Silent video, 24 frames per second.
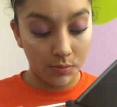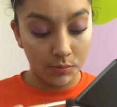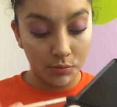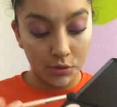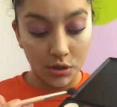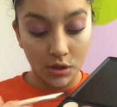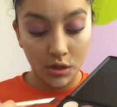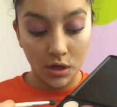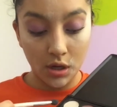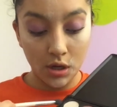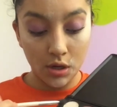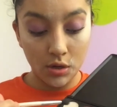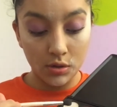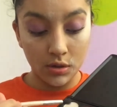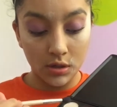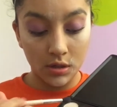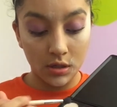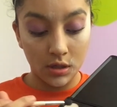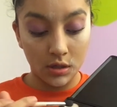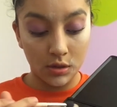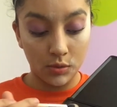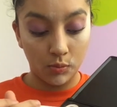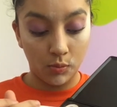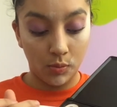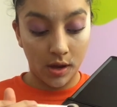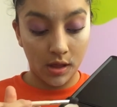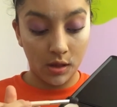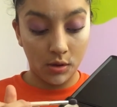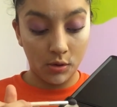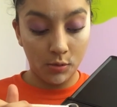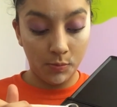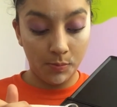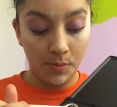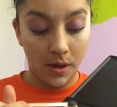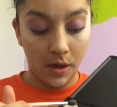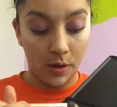I'm just going to use this white
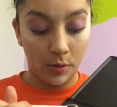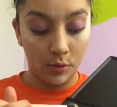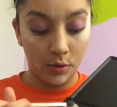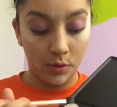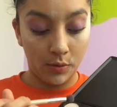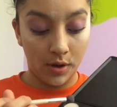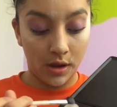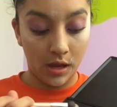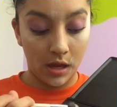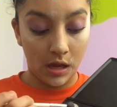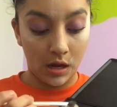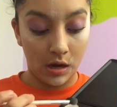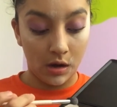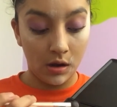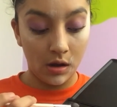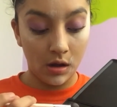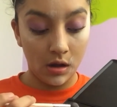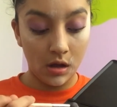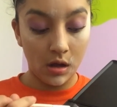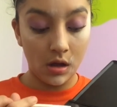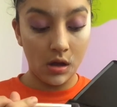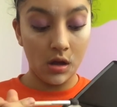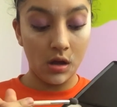little powder right here,